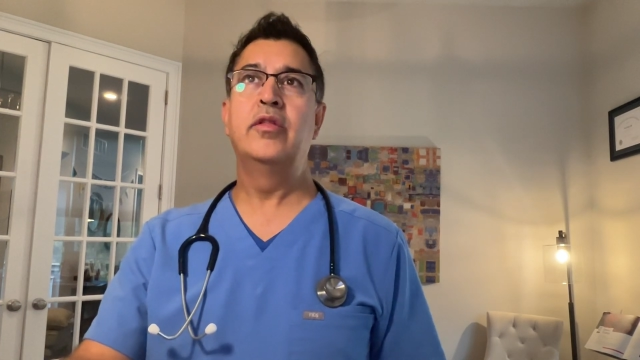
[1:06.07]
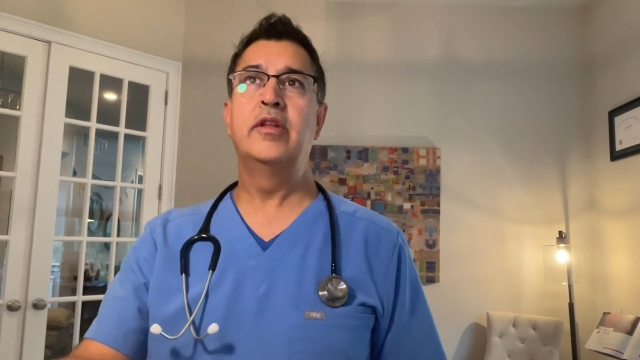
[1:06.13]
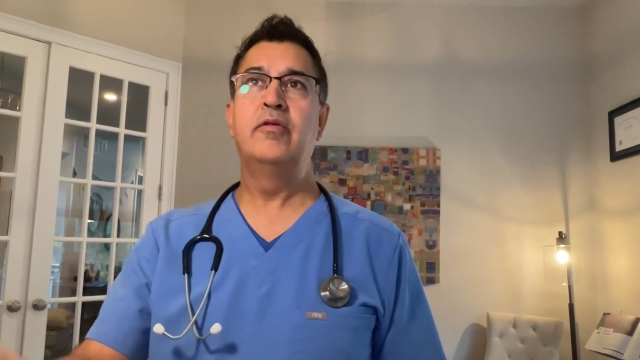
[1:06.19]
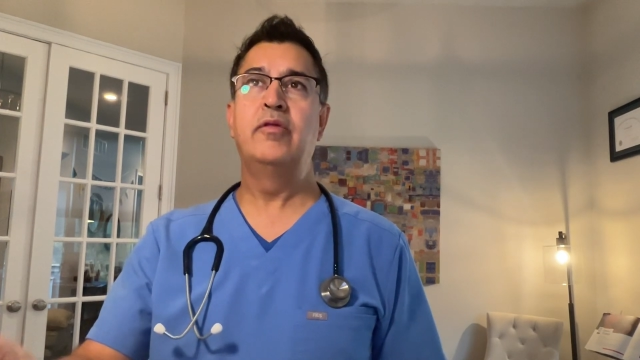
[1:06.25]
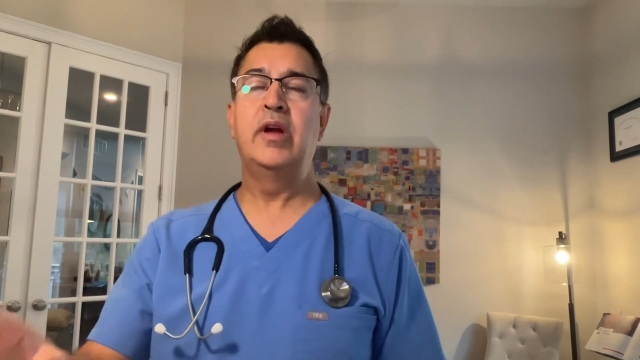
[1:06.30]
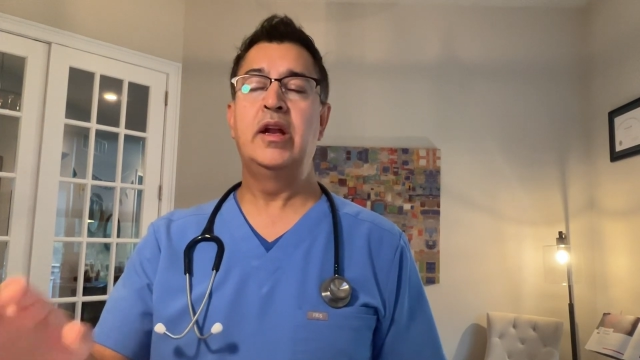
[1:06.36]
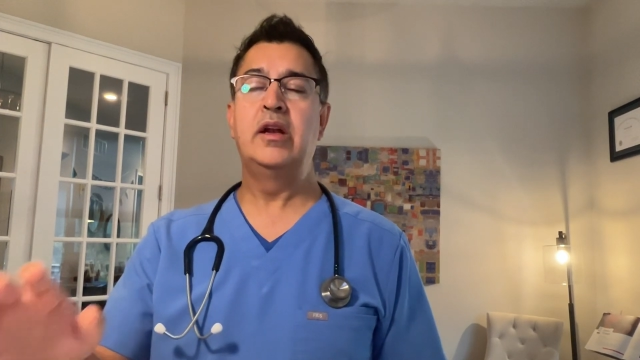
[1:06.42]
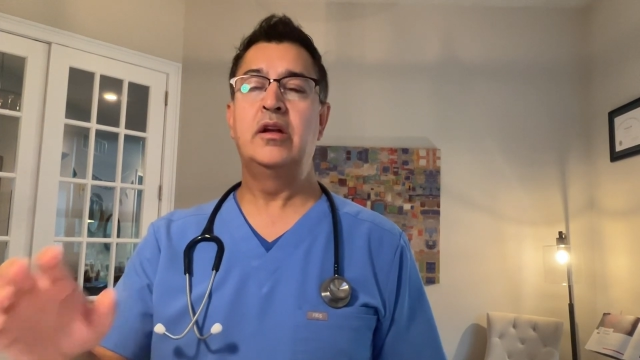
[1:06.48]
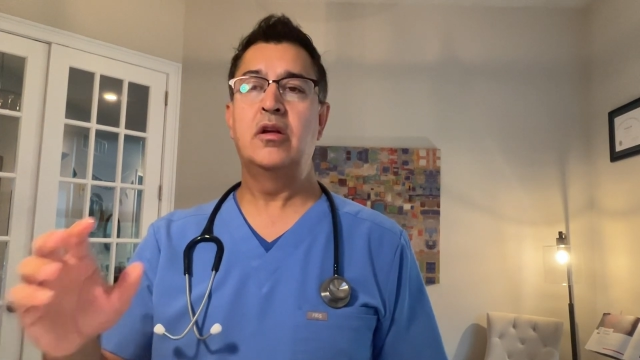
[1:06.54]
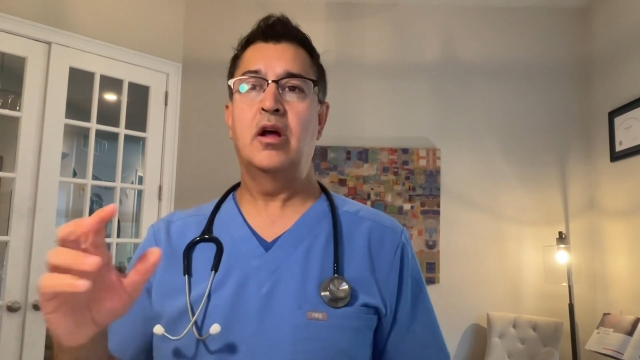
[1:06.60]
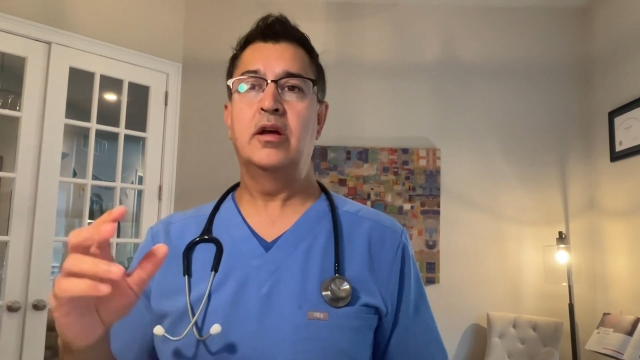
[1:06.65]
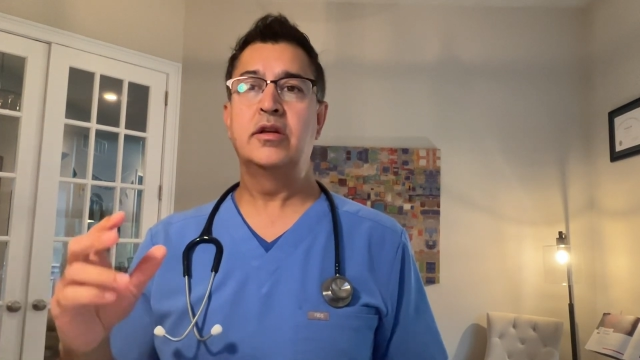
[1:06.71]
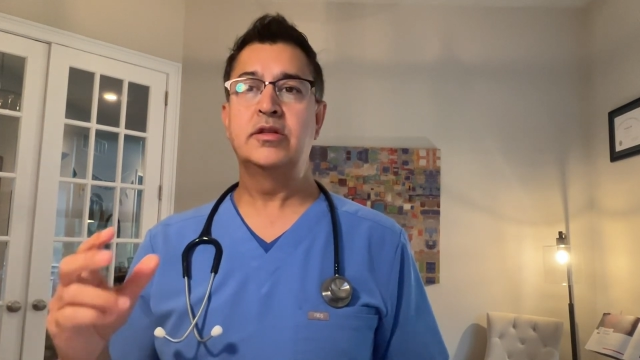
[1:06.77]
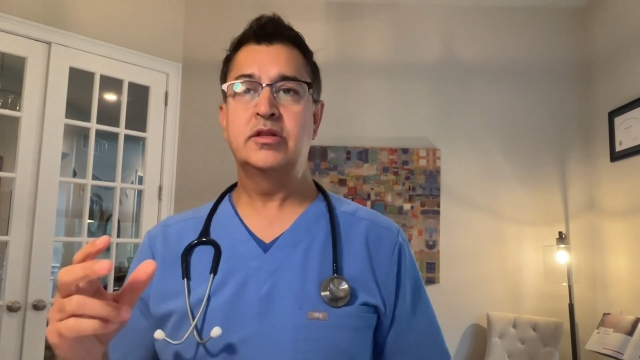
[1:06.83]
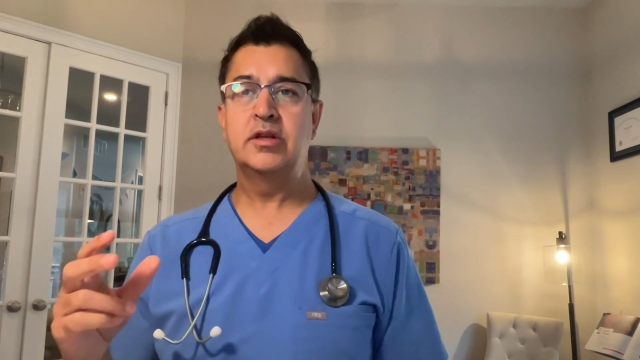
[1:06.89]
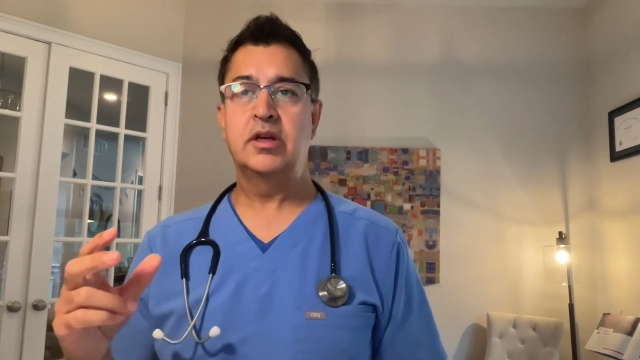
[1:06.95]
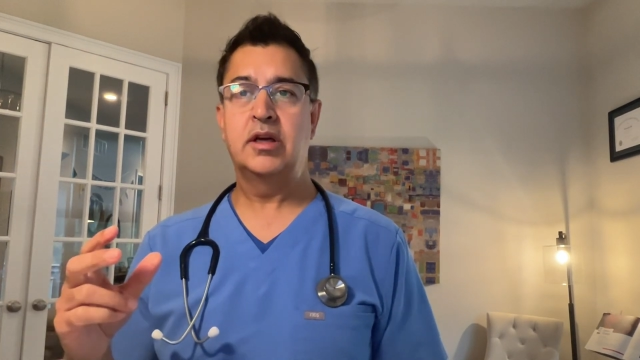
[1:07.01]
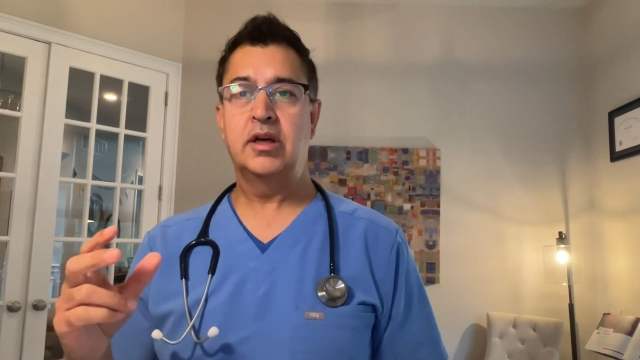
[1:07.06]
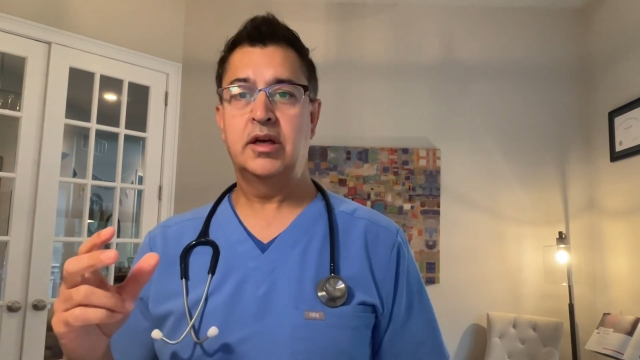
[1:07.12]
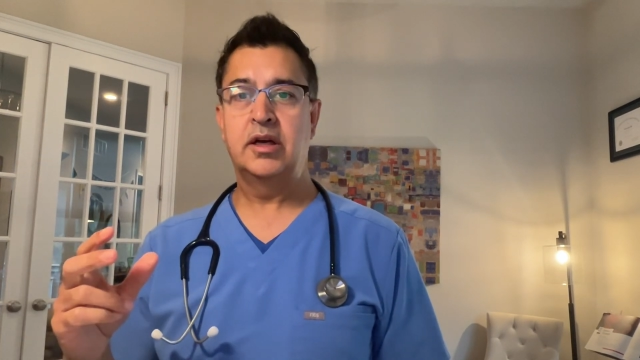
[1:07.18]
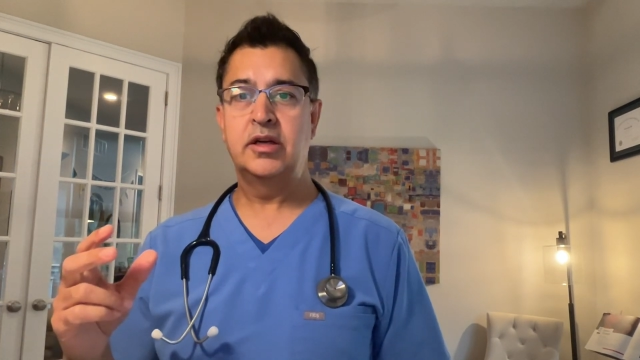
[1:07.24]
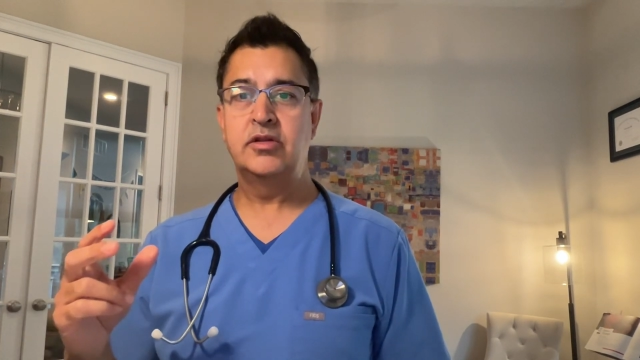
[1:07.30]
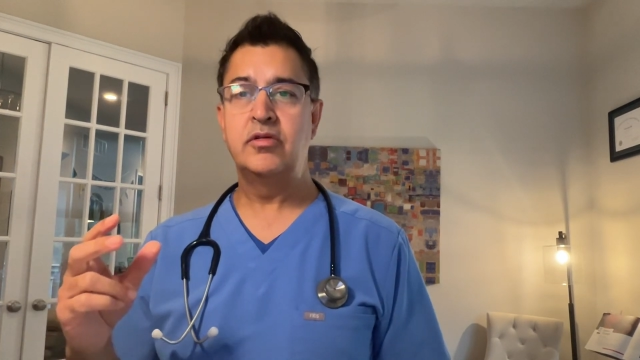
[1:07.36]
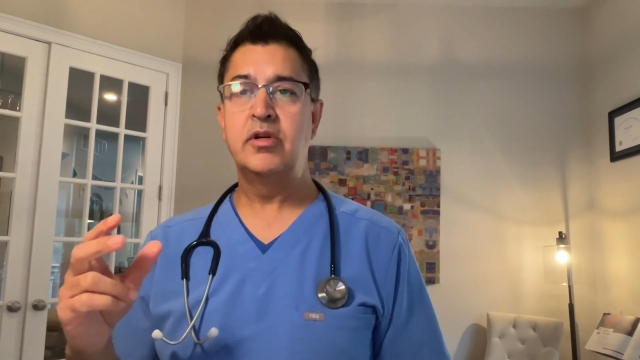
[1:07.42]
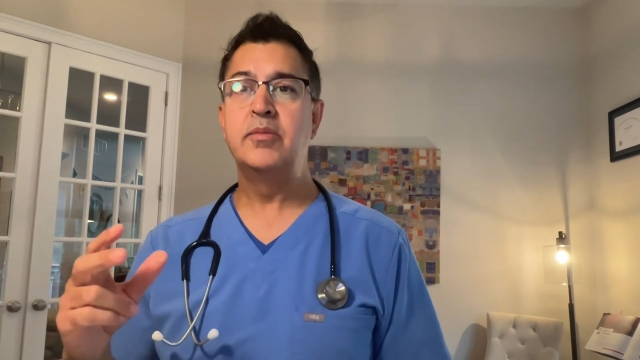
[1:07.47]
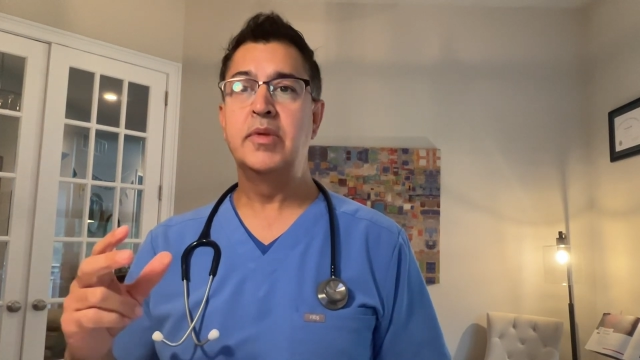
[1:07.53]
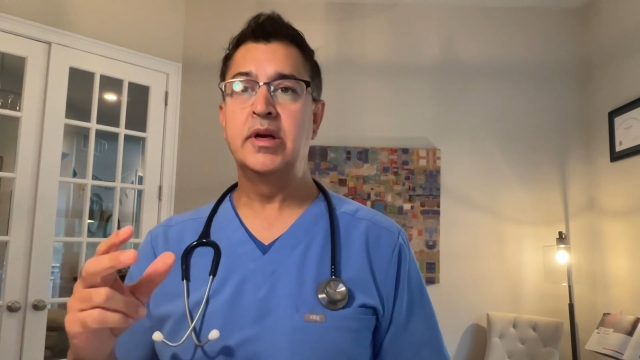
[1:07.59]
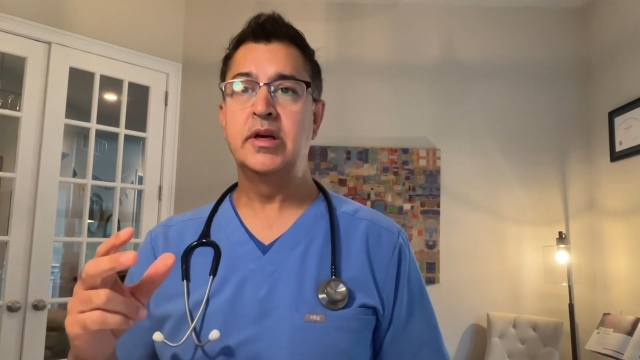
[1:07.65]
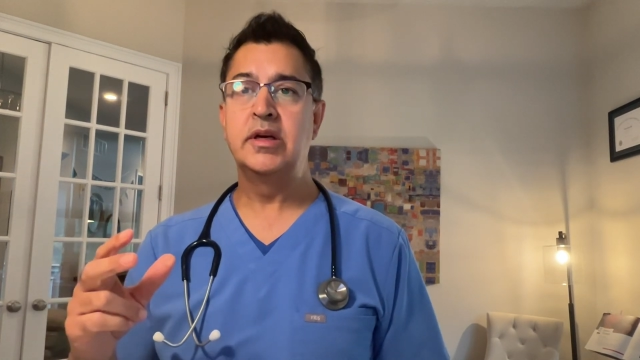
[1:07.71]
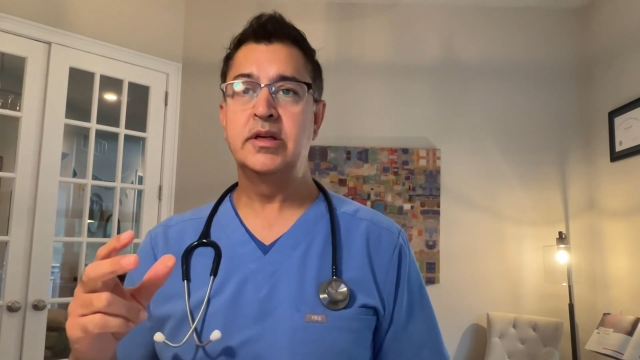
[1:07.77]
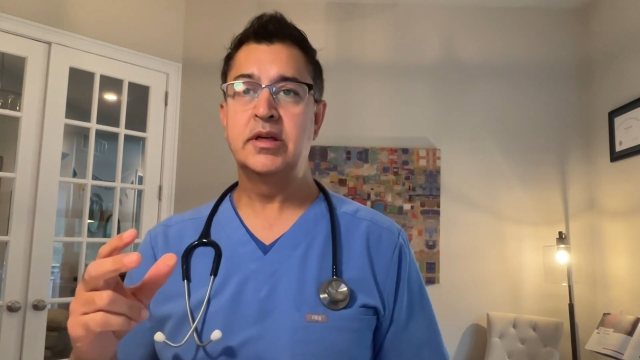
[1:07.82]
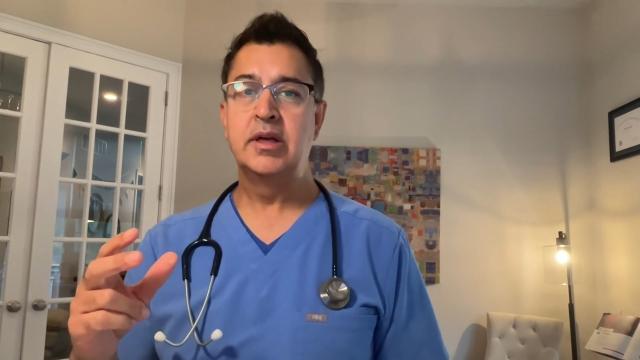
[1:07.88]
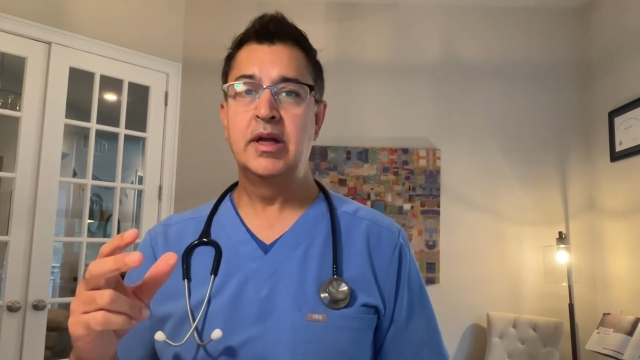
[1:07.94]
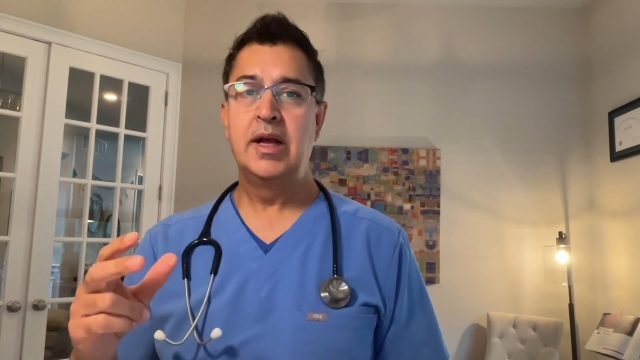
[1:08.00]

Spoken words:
the weight loss treatment.